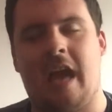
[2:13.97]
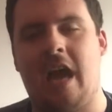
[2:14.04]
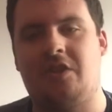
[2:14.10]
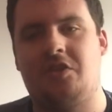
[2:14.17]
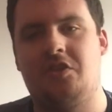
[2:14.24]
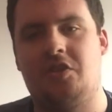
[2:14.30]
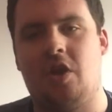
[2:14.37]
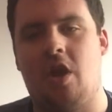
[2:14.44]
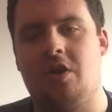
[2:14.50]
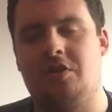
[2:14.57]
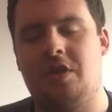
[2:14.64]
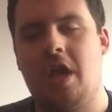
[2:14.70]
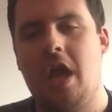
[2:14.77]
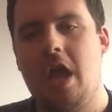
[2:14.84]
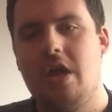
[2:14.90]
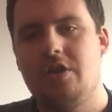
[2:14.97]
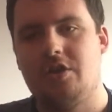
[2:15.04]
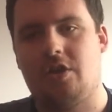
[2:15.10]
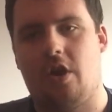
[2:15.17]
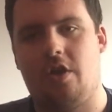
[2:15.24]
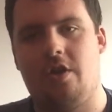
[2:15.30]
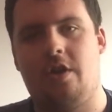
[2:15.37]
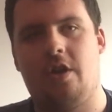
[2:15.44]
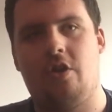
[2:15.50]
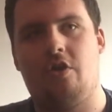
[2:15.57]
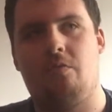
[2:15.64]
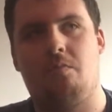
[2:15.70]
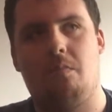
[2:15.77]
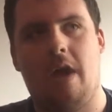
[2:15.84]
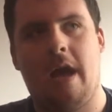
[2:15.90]
action stars starting
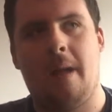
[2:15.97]
to